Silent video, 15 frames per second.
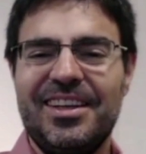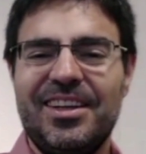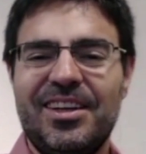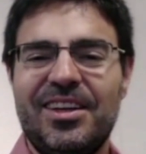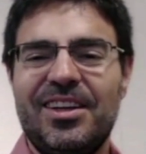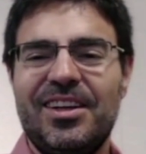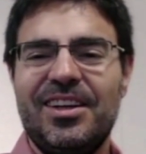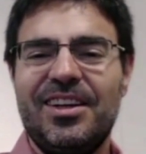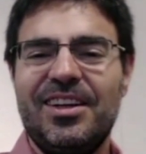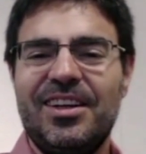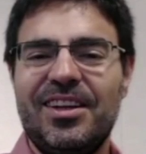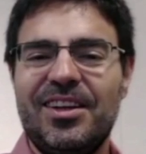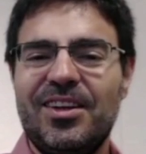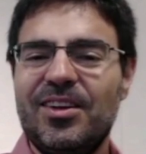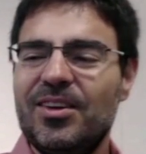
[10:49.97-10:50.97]

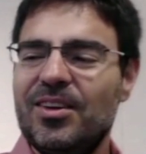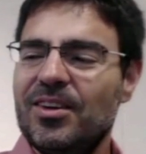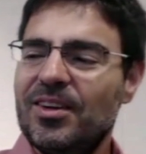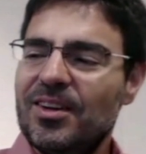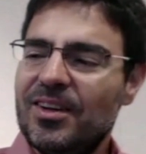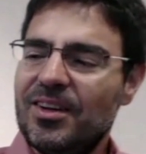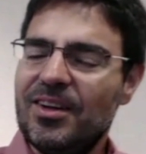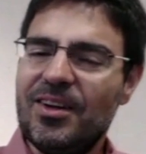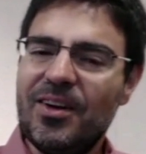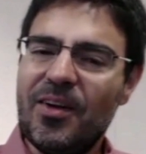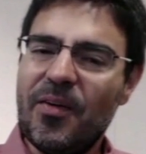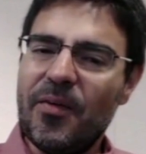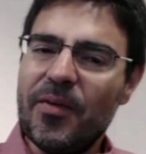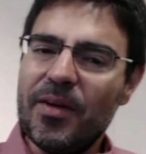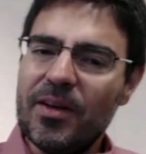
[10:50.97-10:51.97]
So the
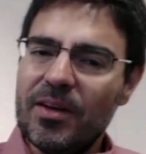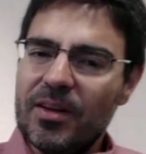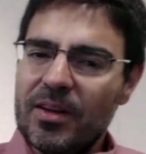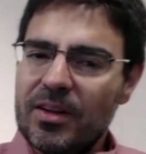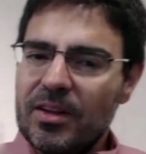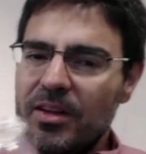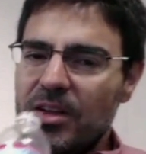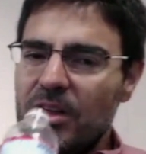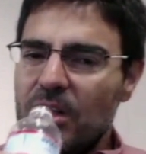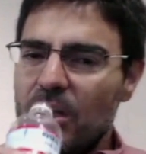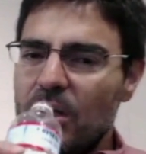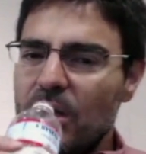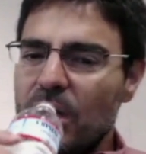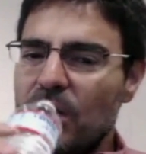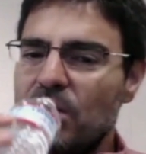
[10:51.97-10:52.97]
goal,
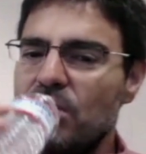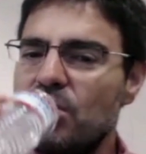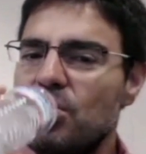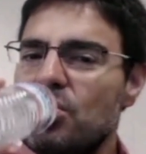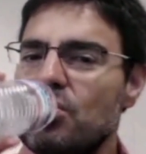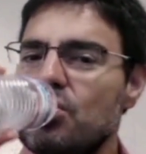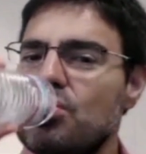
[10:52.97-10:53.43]
it seems,